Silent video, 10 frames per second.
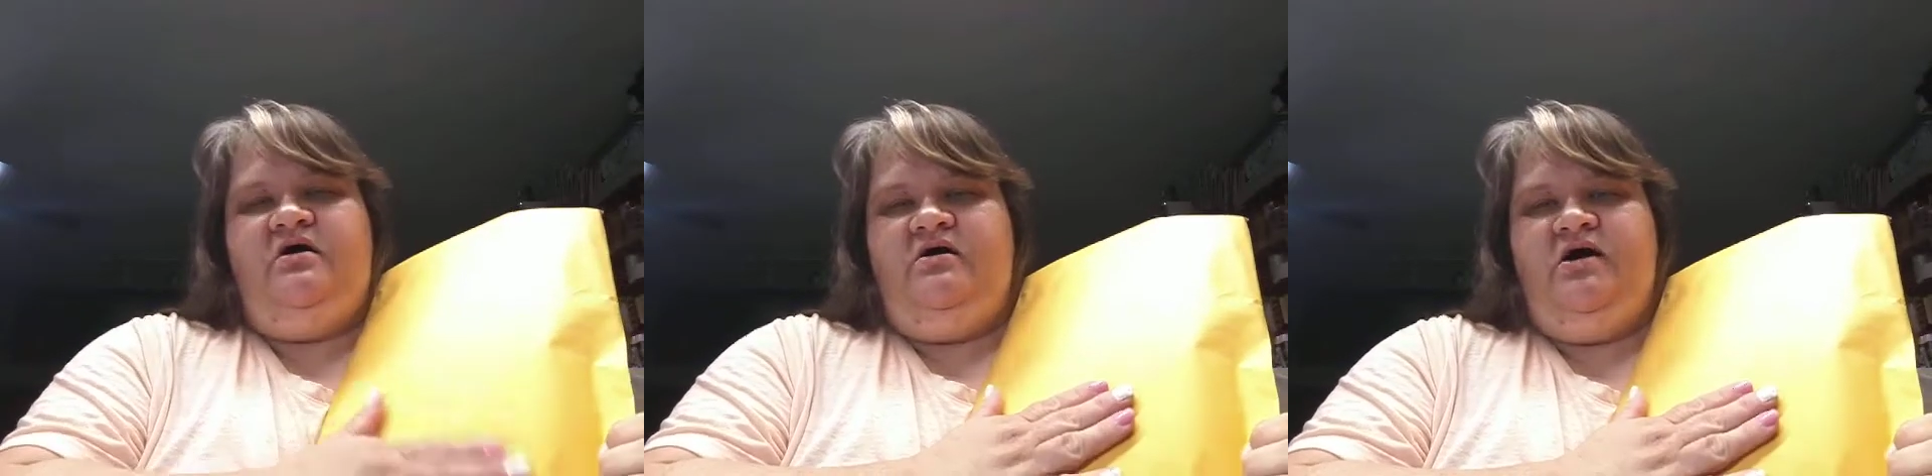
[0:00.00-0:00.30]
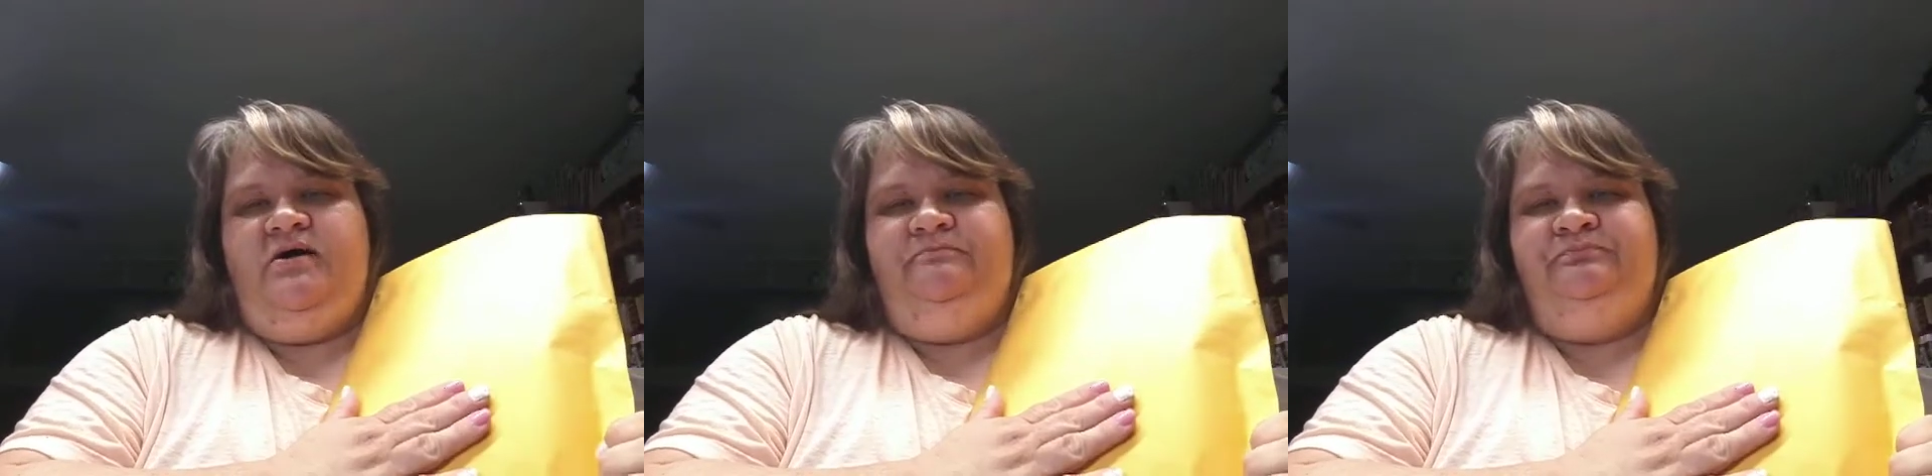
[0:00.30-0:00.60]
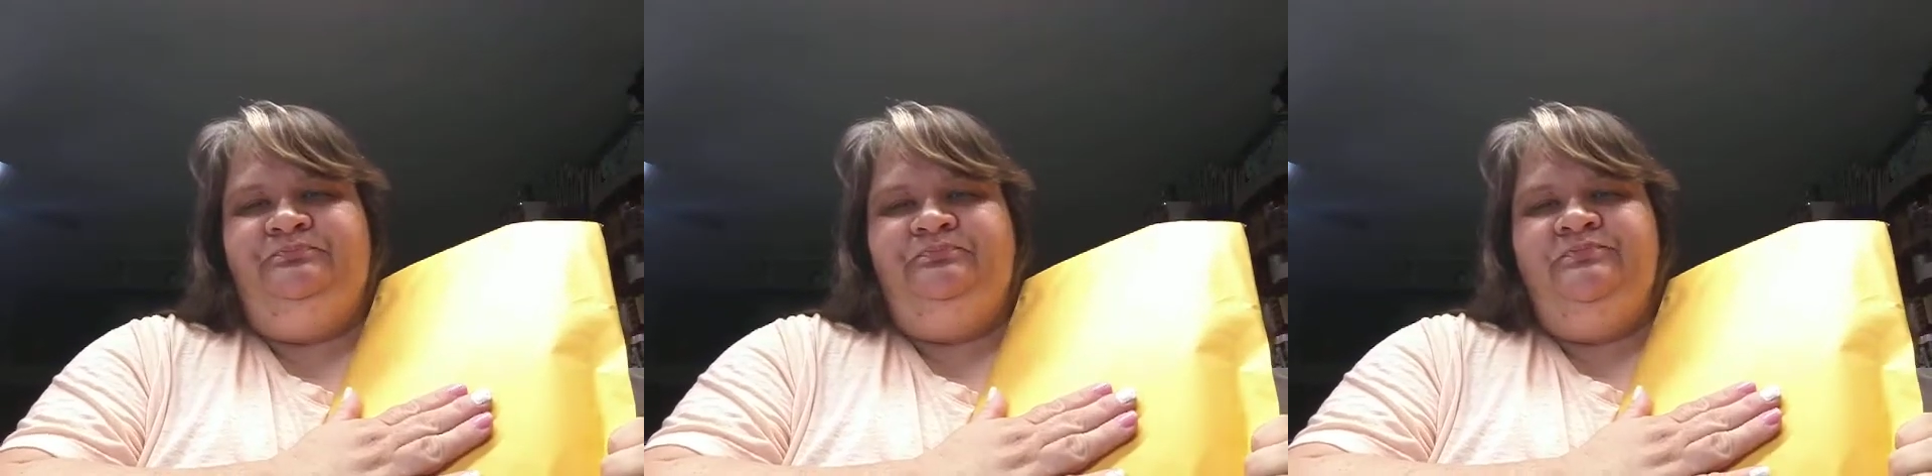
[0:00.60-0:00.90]

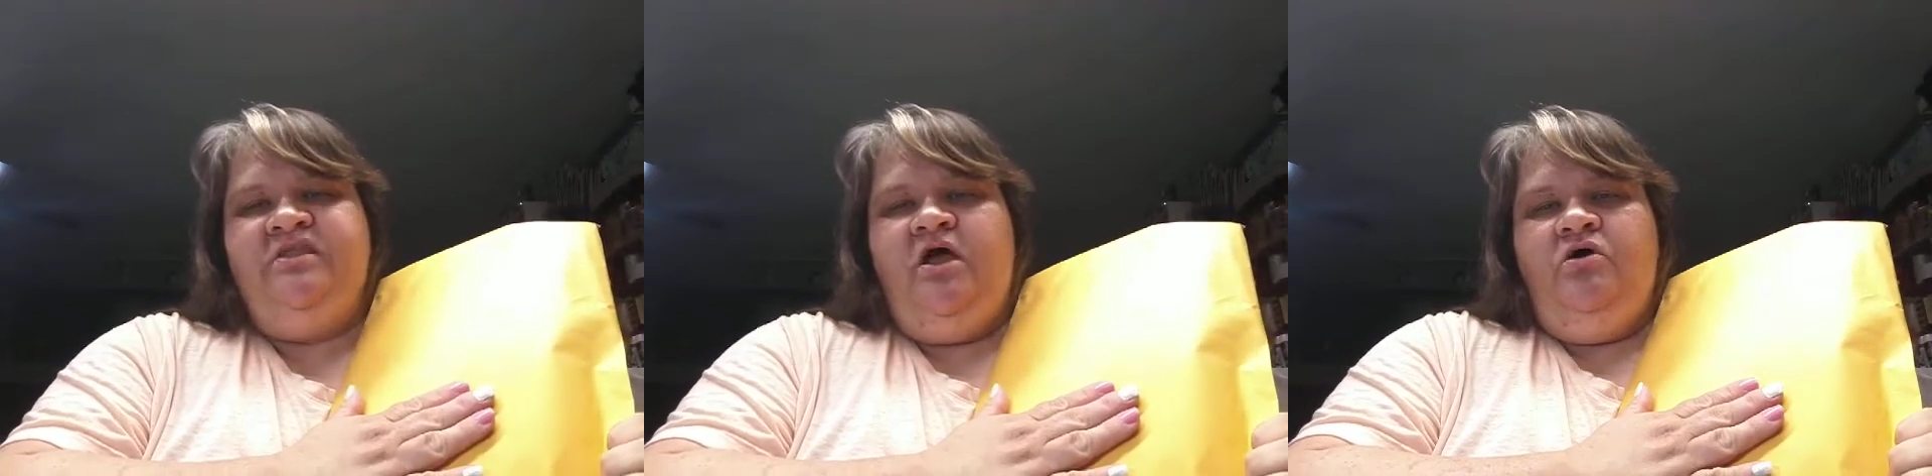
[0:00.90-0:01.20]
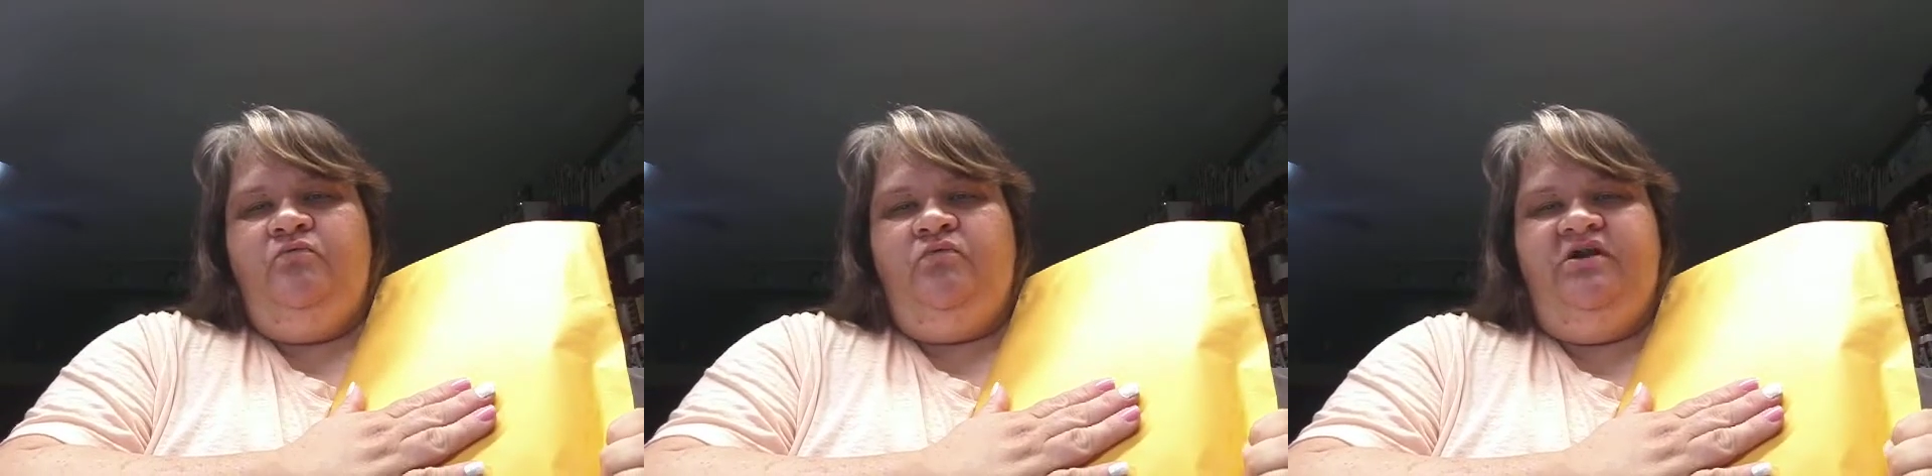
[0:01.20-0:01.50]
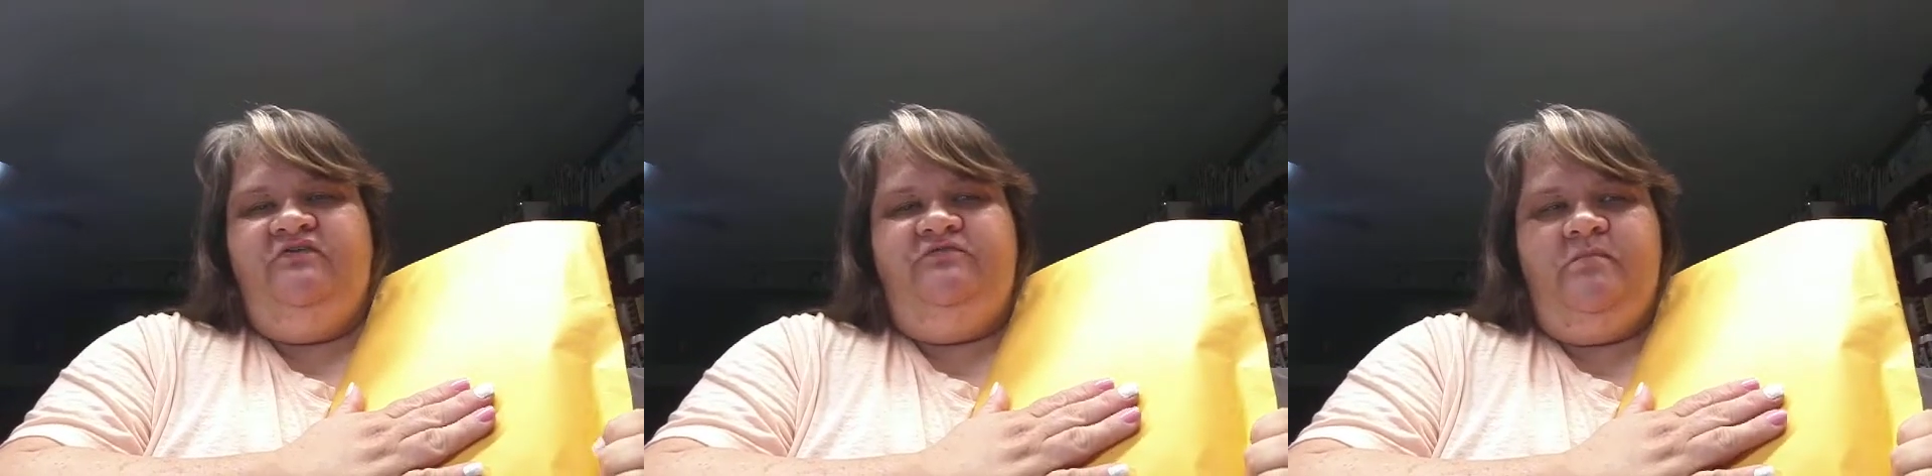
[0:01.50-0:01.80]

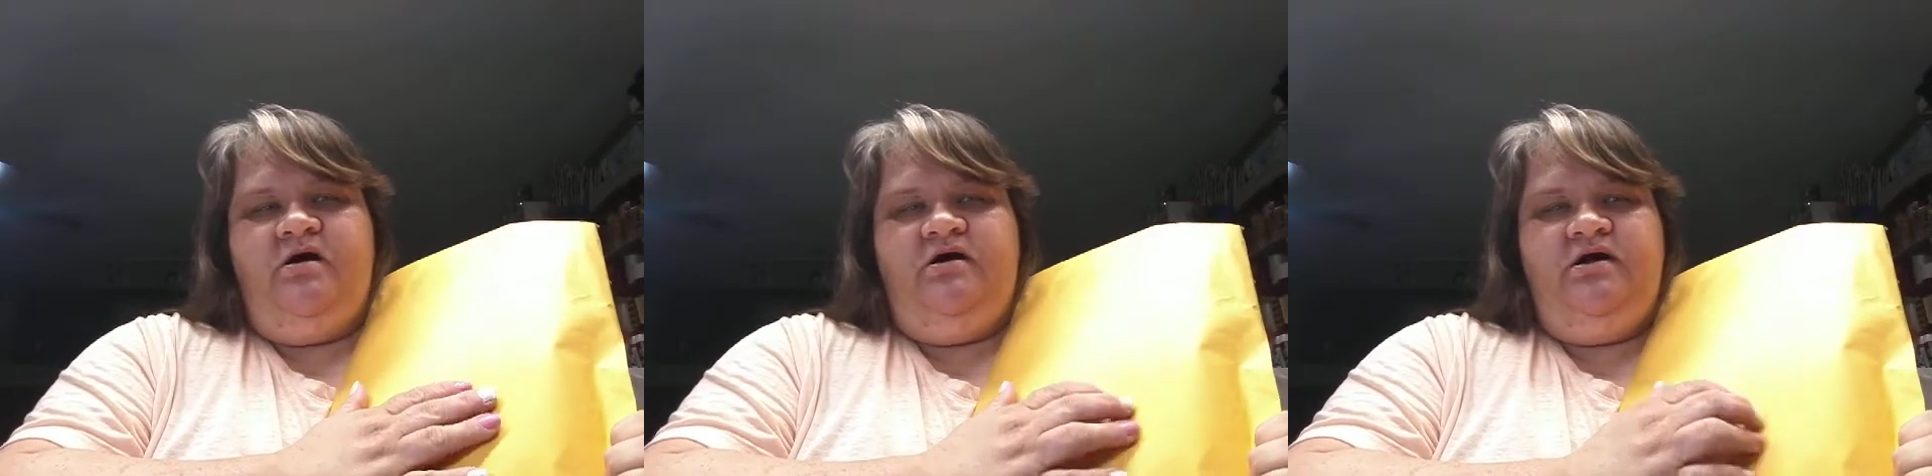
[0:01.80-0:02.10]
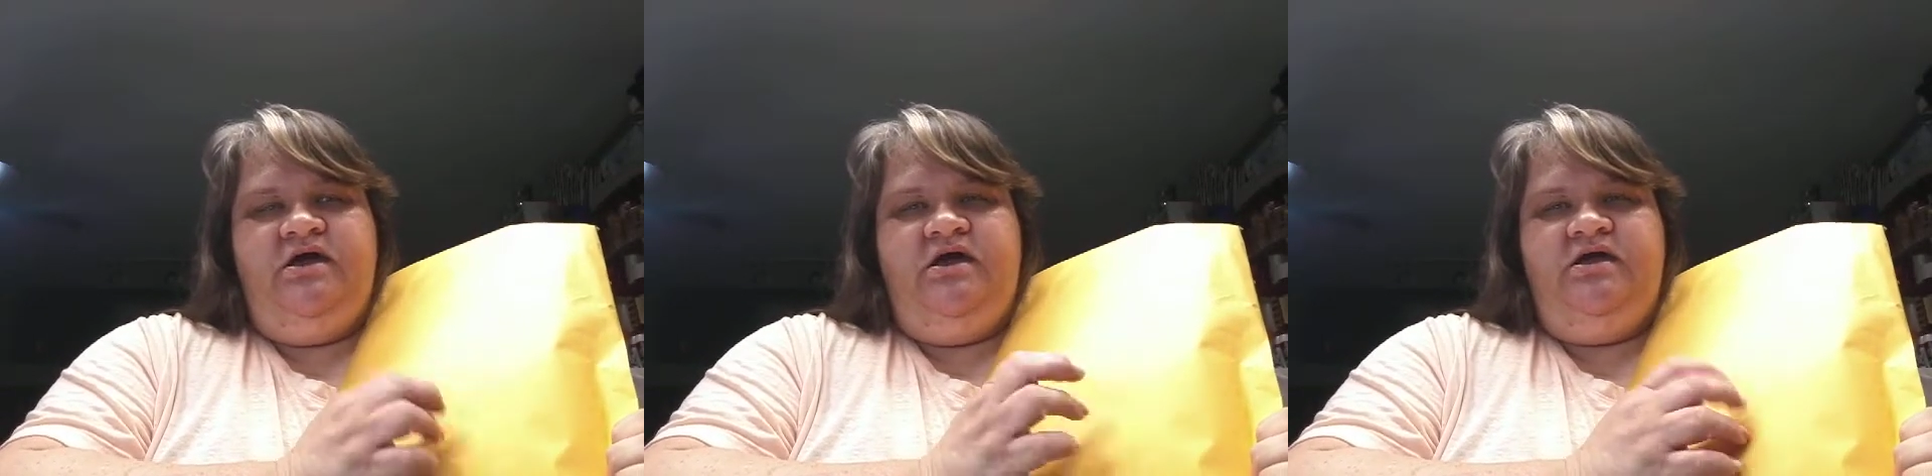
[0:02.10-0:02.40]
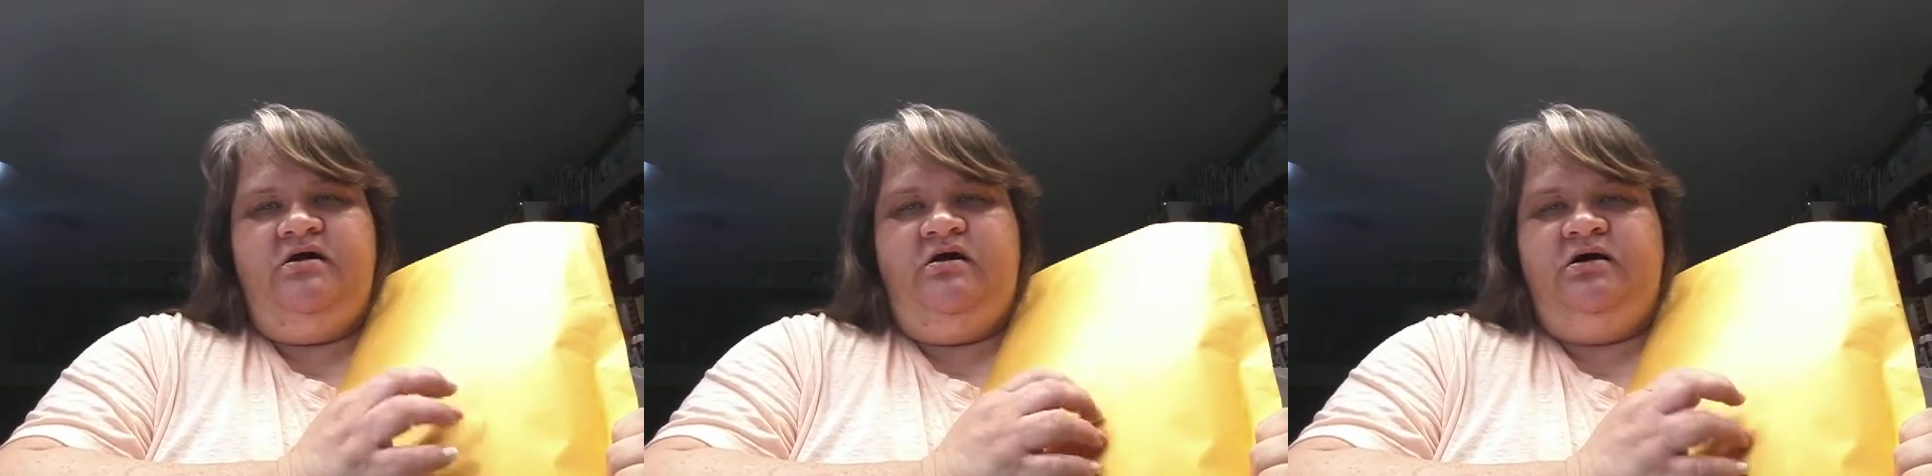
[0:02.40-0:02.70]
one of
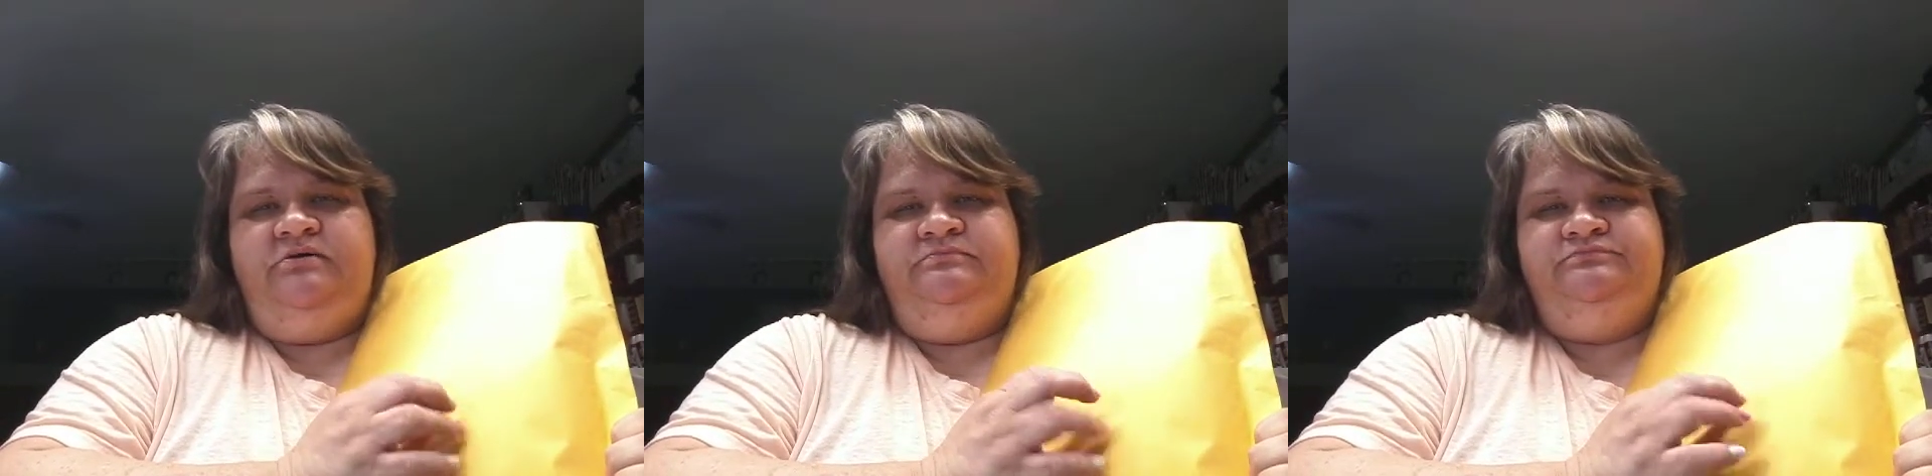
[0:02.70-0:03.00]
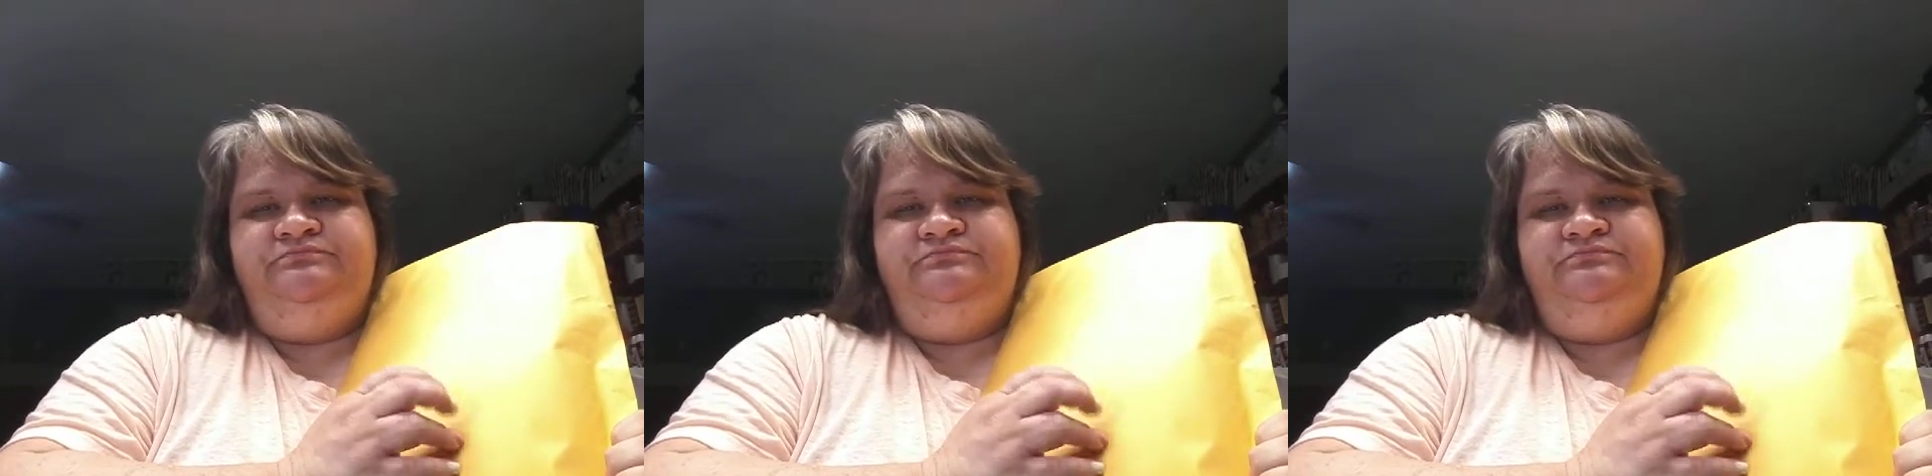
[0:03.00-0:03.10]
my